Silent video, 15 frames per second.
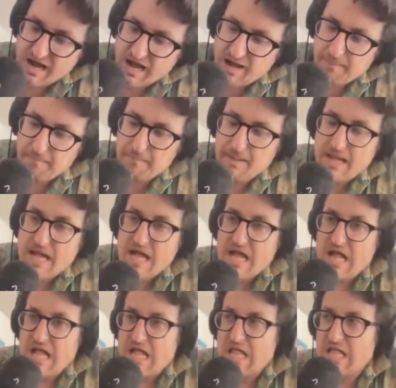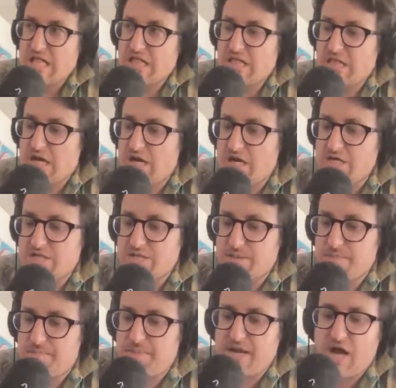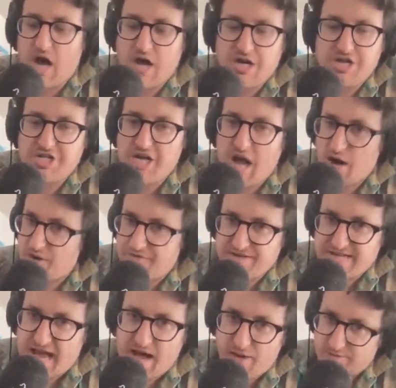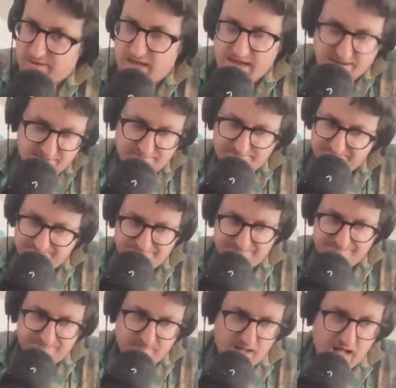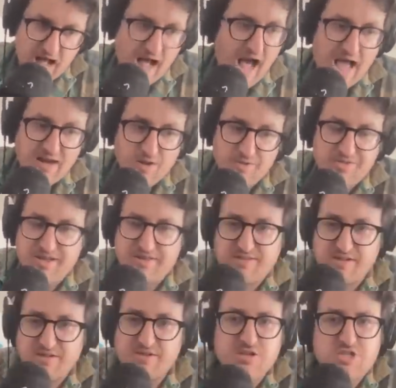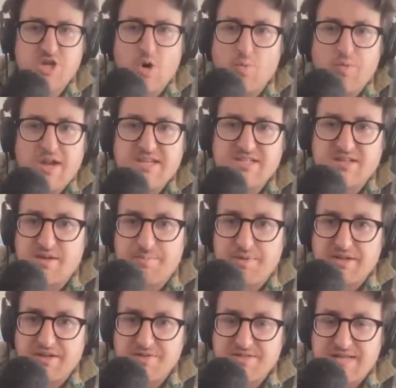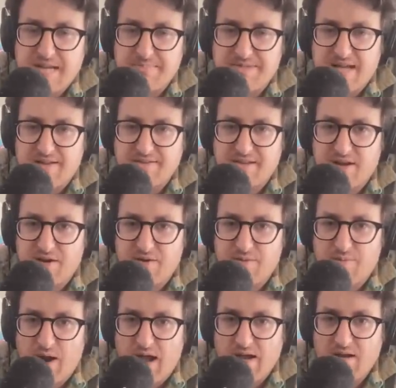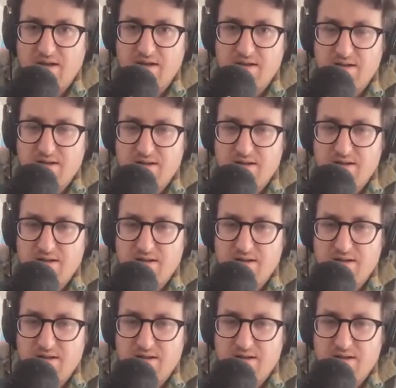Um, there's beyond a shadow of a doubt, like I, I don't think that there's no reason to bring those tapes out there, right?